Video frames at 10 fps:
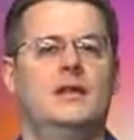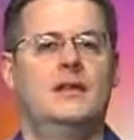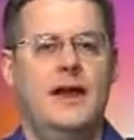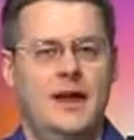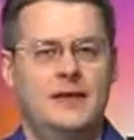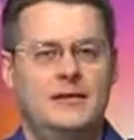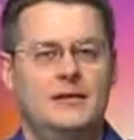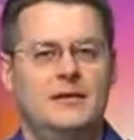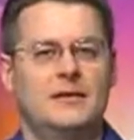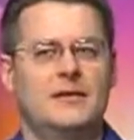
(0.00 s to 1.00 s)

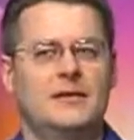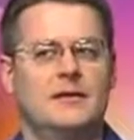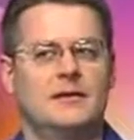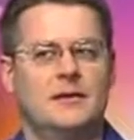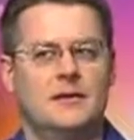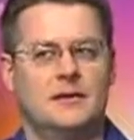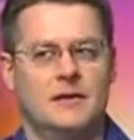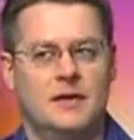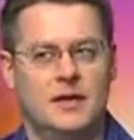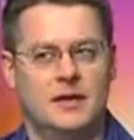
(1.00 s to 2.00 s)
Then
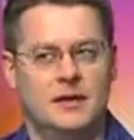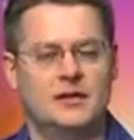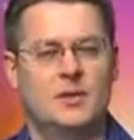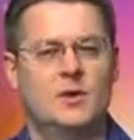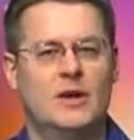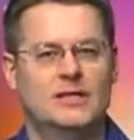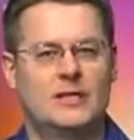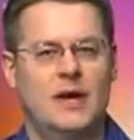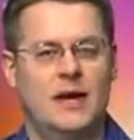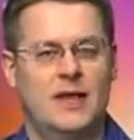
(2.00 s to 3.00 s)
someone wants
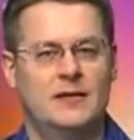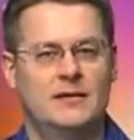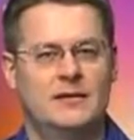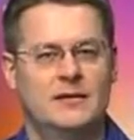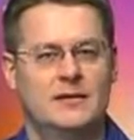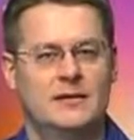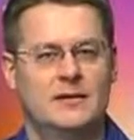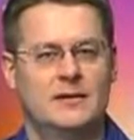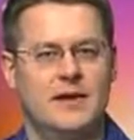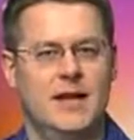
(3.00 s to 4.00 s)
the body.
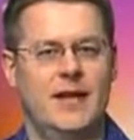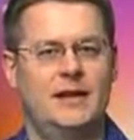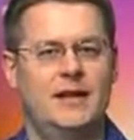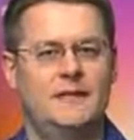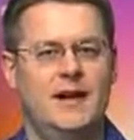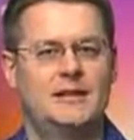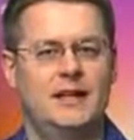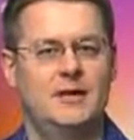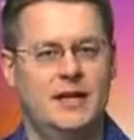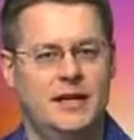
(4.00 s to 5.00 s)
And he
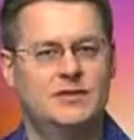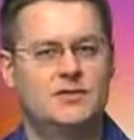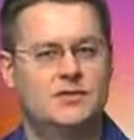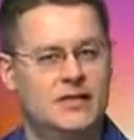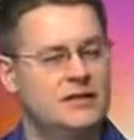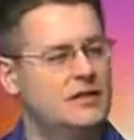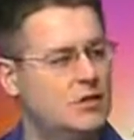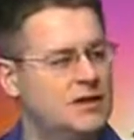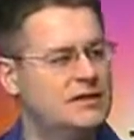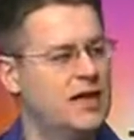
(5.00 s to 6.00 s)
finds out, yes, Jesus
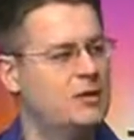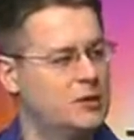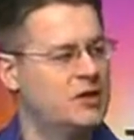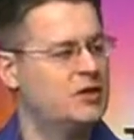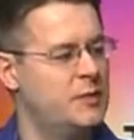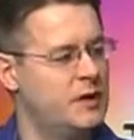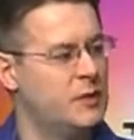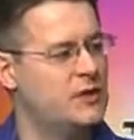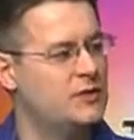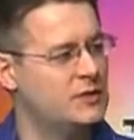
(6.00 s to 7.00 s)
was dead. We put a spear
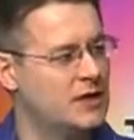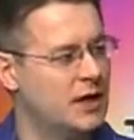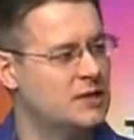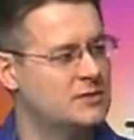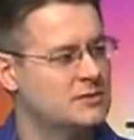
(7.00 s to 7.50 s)
right through his heart.